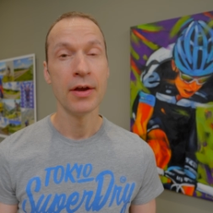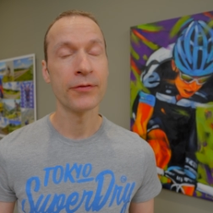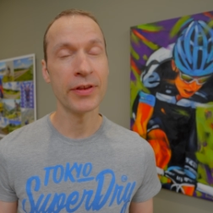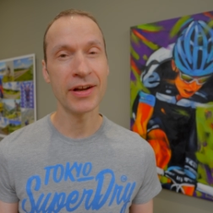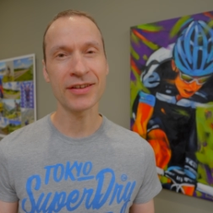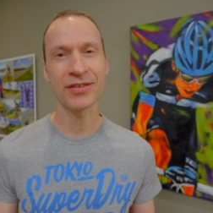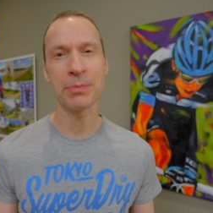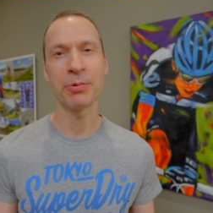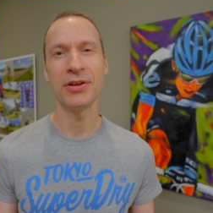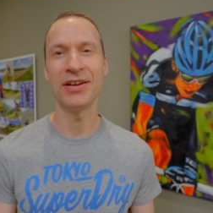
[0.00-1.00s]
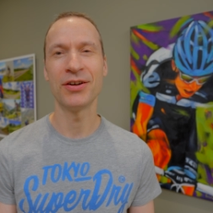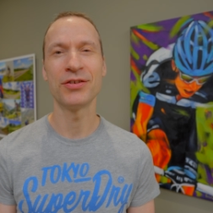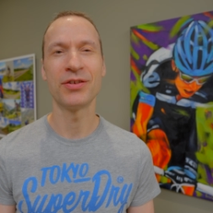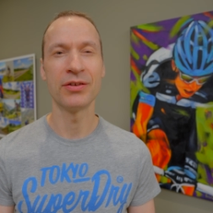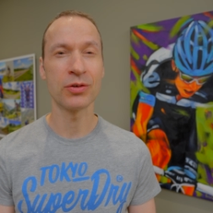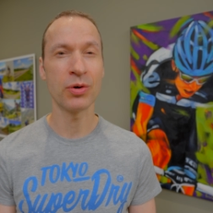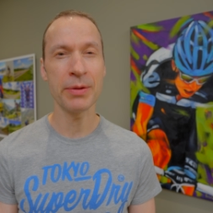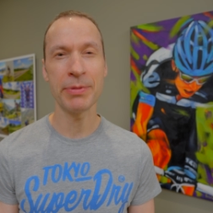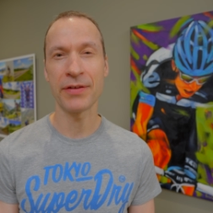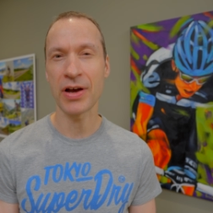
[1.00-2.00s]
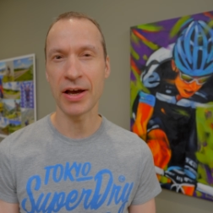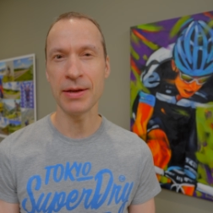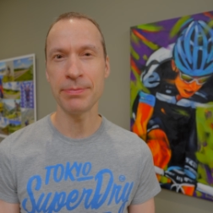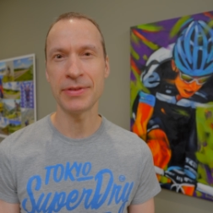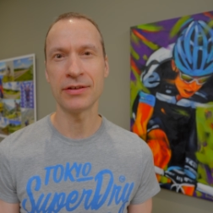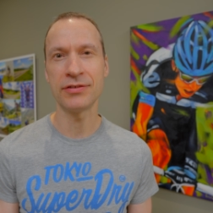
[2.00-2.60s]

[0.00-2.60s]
For the next couple of years, there's quite a bit of hype that